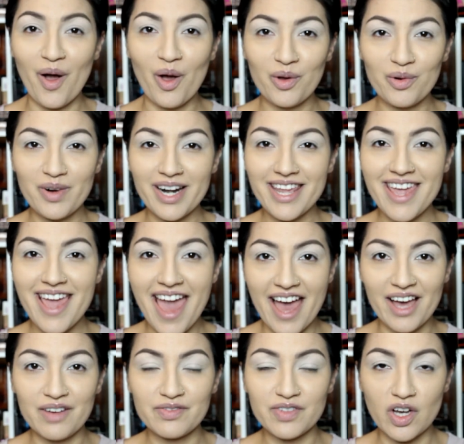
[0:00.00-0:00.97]
already
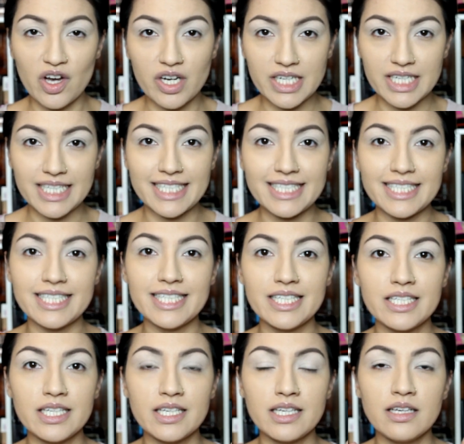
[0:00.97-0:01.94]
have on
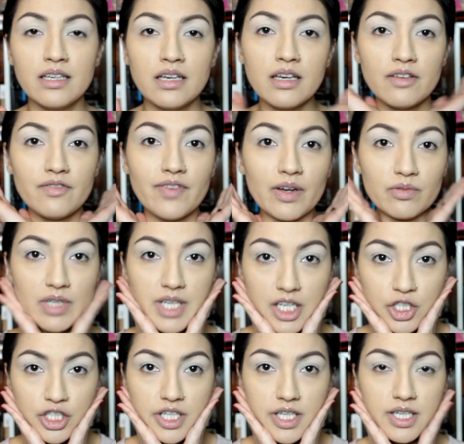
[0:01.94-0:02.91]

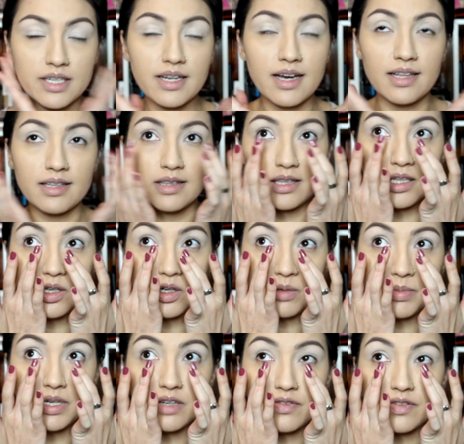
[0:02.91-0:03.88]
foundation, a
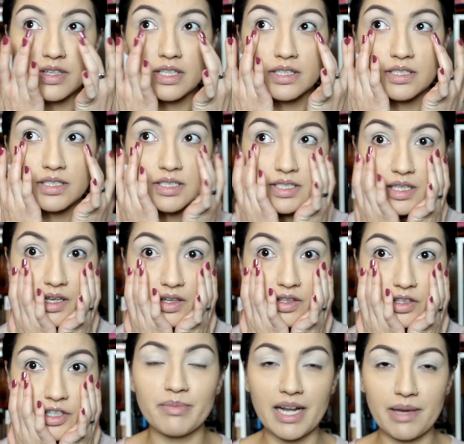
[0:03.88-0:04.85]
little bit of
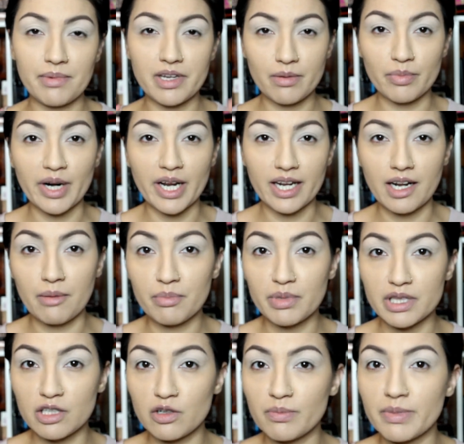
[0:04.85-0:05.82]
concealer, and I'm going to brighten up
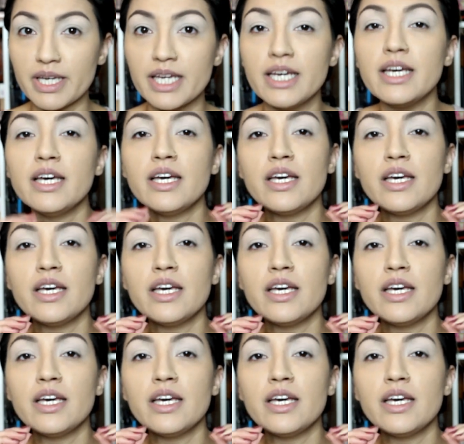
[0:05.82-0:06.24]
a little bit